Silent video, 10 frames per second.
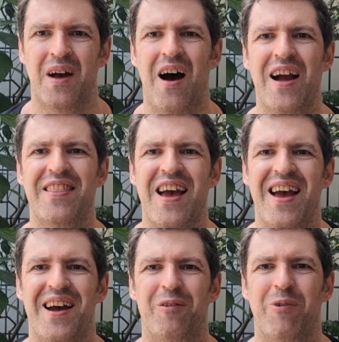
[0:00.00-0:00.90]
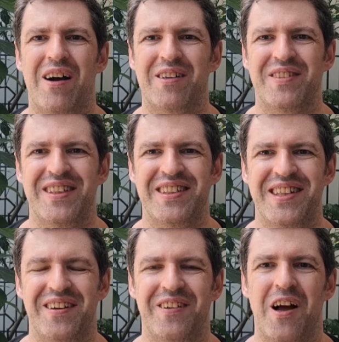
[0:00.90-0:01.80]
Hi there and welcome to the
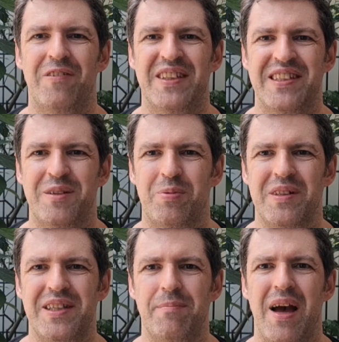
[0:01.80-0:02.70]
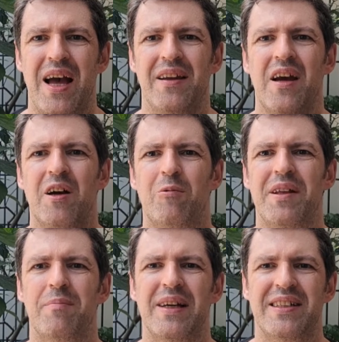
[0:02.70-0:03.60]
channel of A Disappointed Man
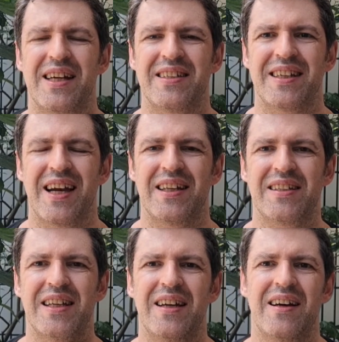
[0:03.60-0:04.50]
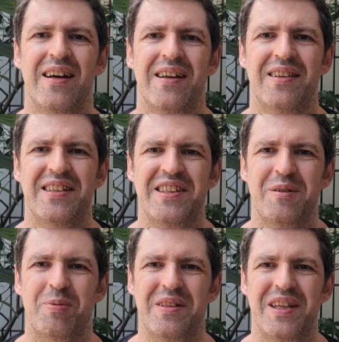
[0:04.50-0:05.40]
with me, Jason Kennedy, The
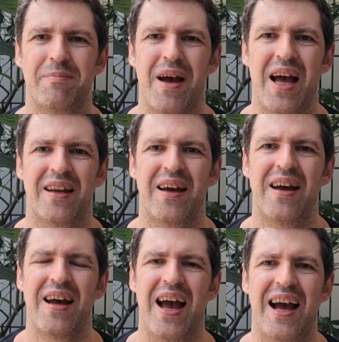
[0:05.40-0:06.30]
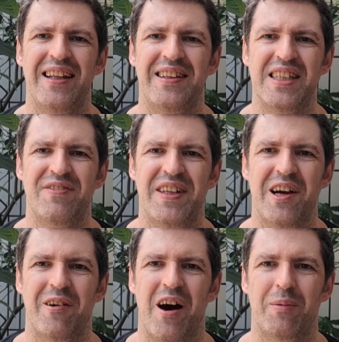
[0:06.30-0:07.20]
Disappointed Man. And in this
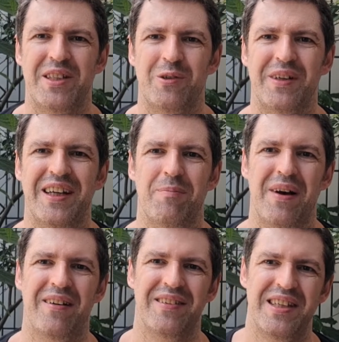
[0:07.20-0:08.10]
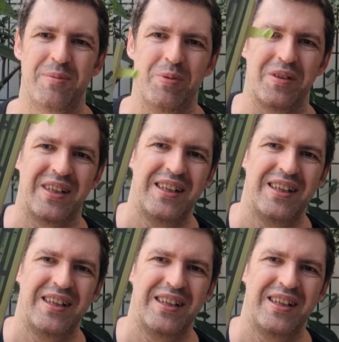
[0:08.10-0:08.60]
video I'll be talking about this book,